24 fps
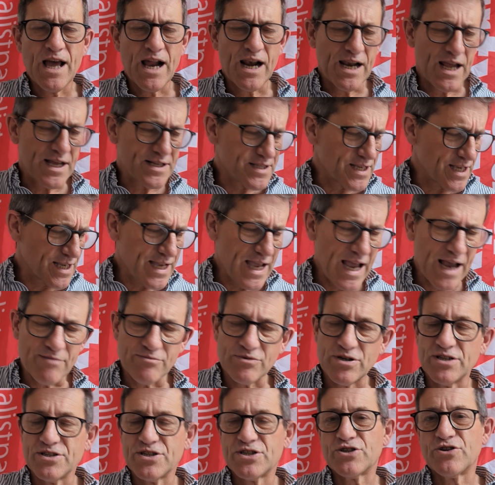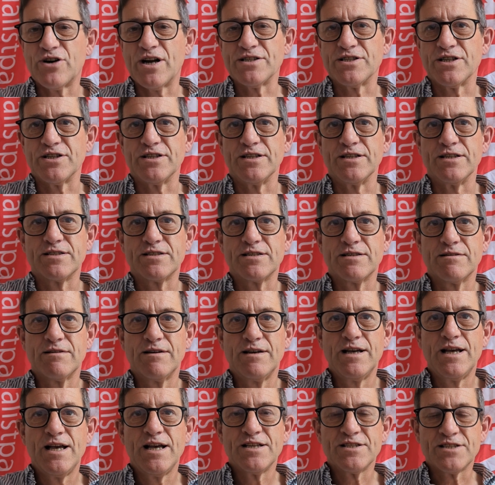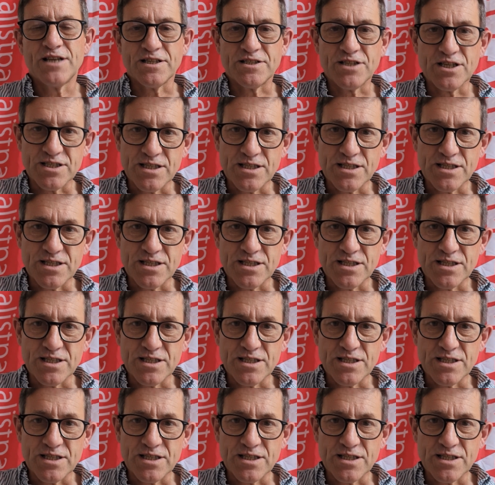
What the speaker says: led to countless tragedies, such